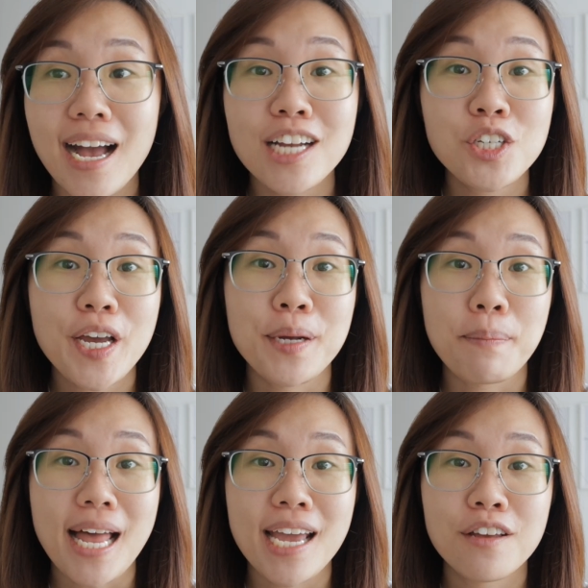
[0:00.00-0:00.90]
I tried
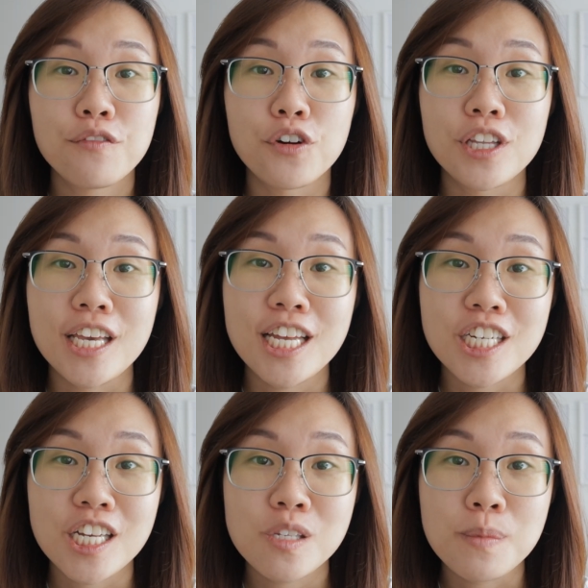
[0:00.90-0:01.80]
applying for the
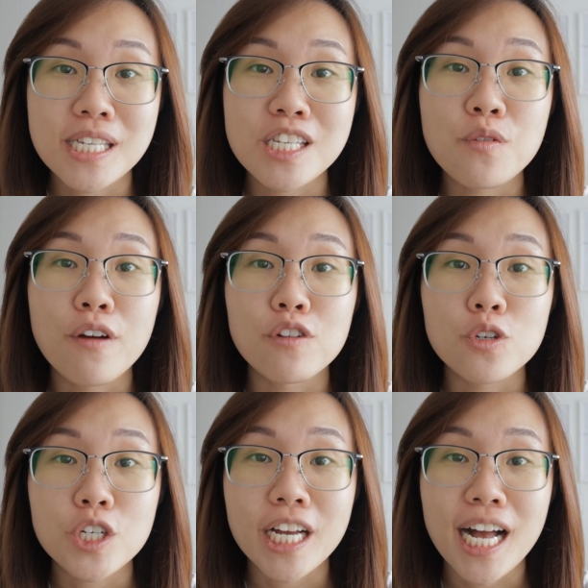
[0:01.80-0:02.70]
HSBC
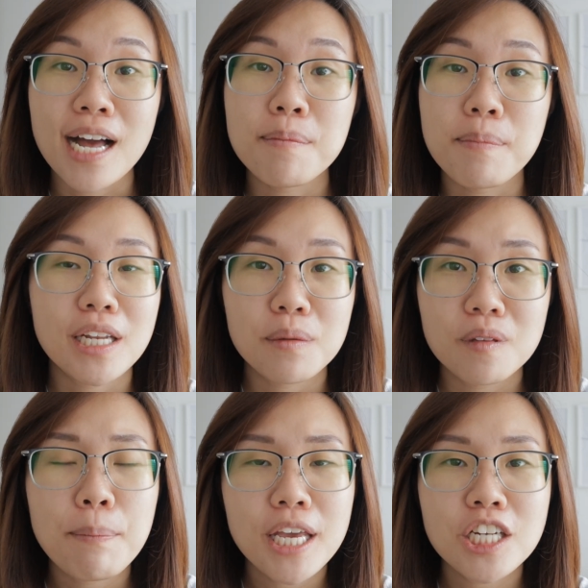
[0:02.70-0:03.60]
Revolution card, but
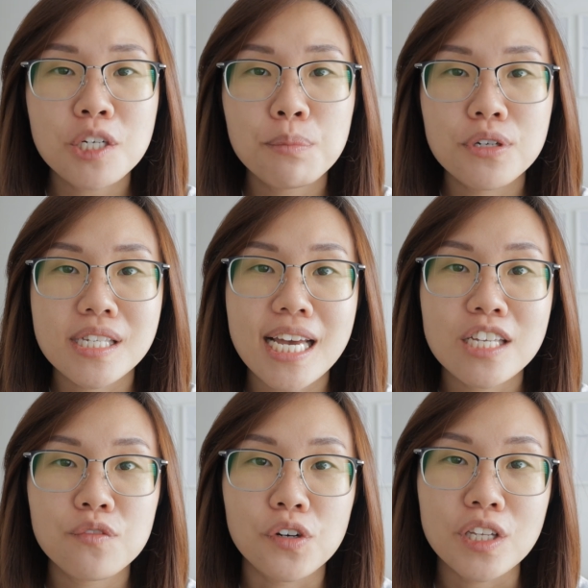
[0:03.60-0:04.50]
the application
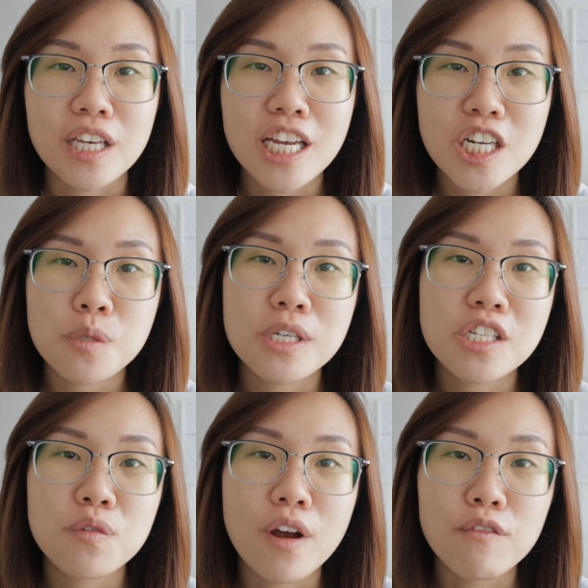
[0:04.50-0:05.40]
process for the
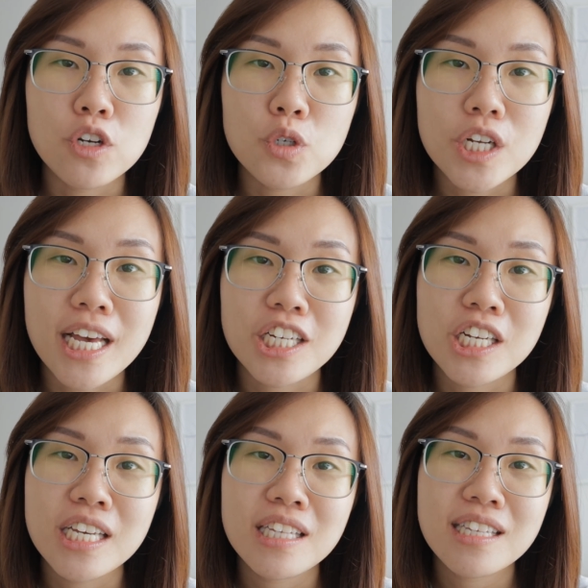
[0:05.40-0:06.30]
HSBC Revolution
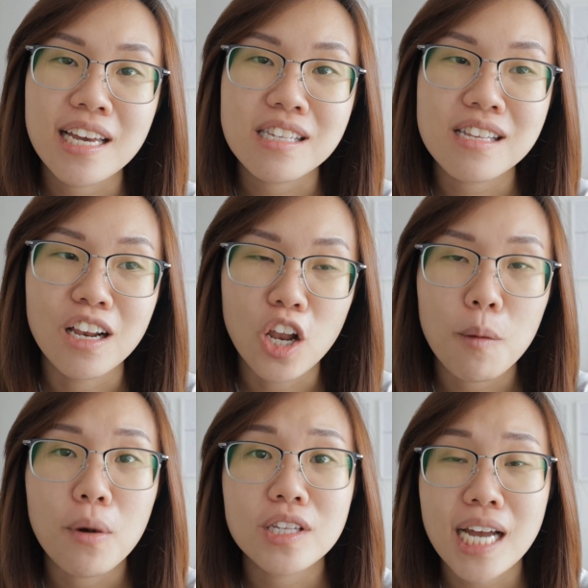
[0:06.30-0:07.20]
actually takes a
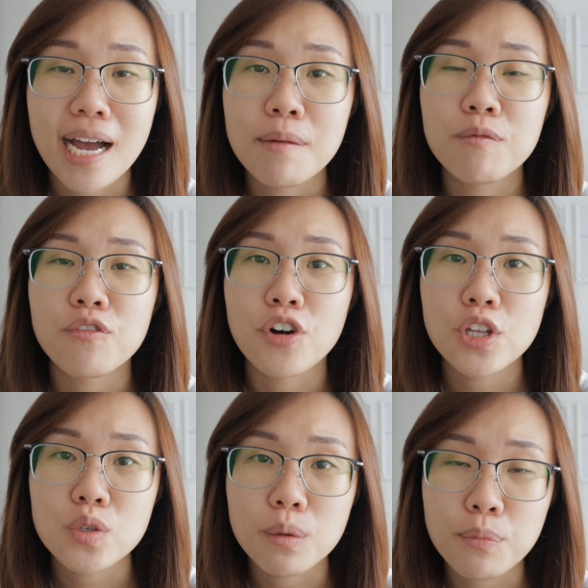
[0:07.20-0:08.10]
lot more time for
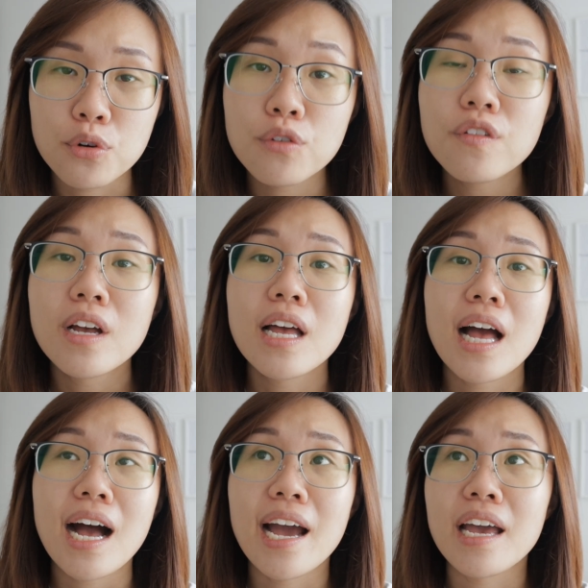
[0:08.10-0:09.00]
it to approve.
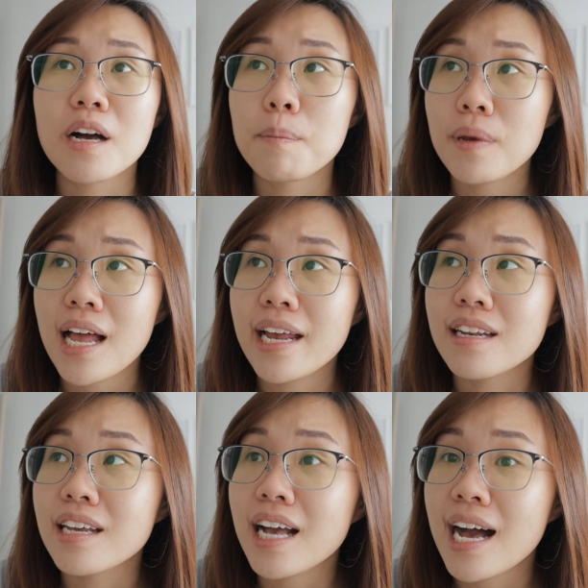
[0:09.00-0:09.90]
I
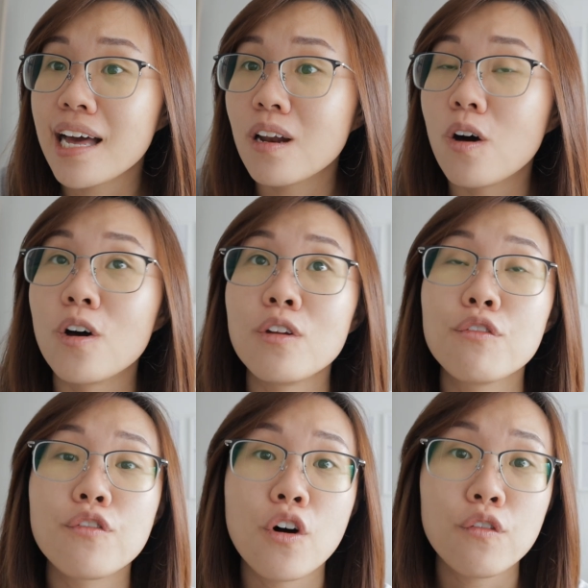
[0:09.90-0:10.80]
applied the card on
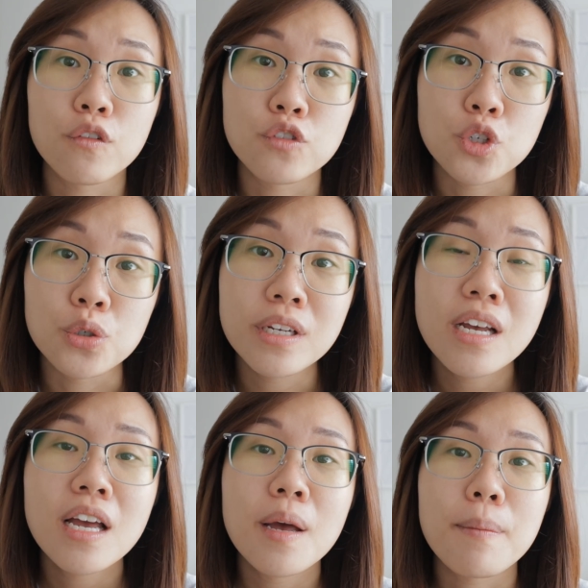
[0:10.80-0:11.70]
4th of June,
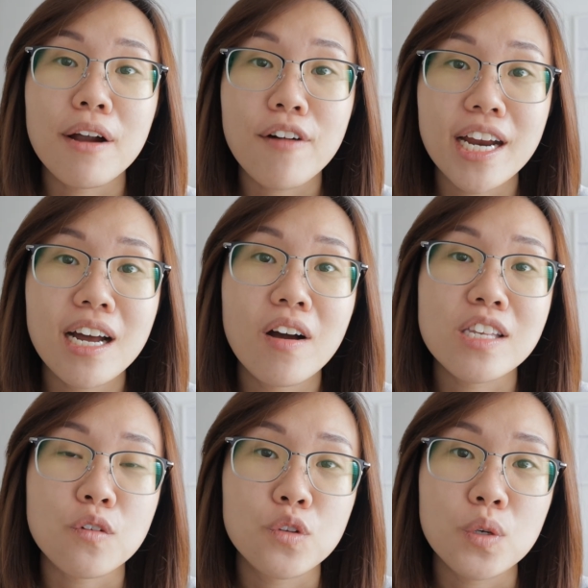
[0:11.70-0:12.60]
but right now,
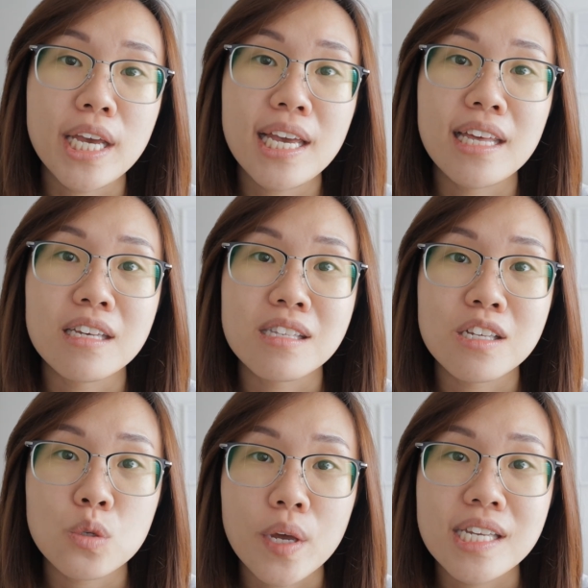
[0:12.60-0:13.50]
as of today, it is
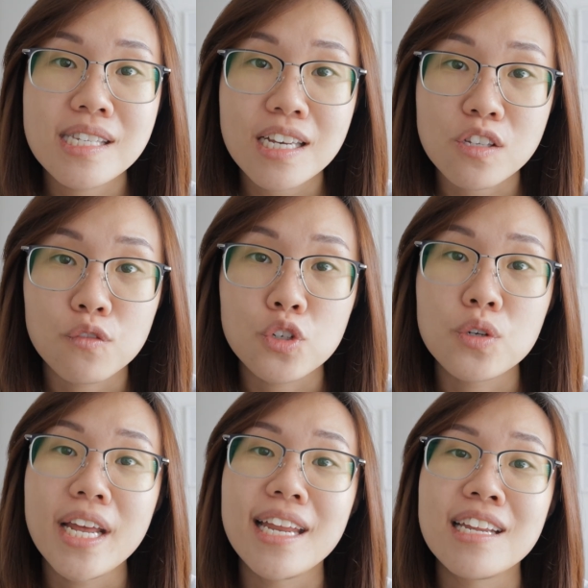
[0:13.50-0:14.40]
the 26th of
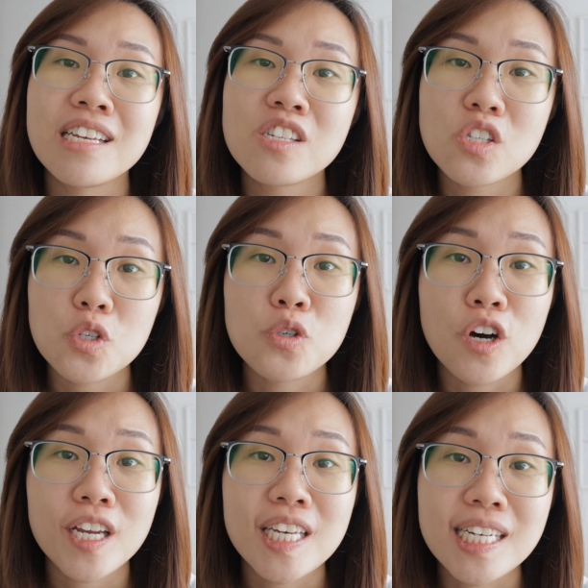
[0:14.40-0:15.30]
June and it is still
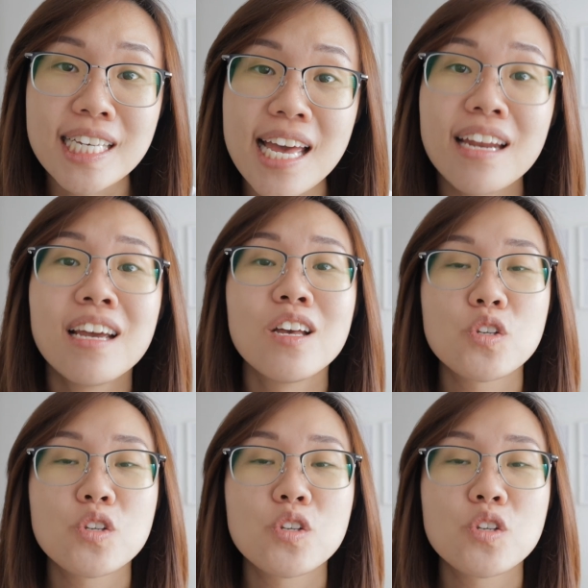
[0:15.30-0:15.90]
not here yet.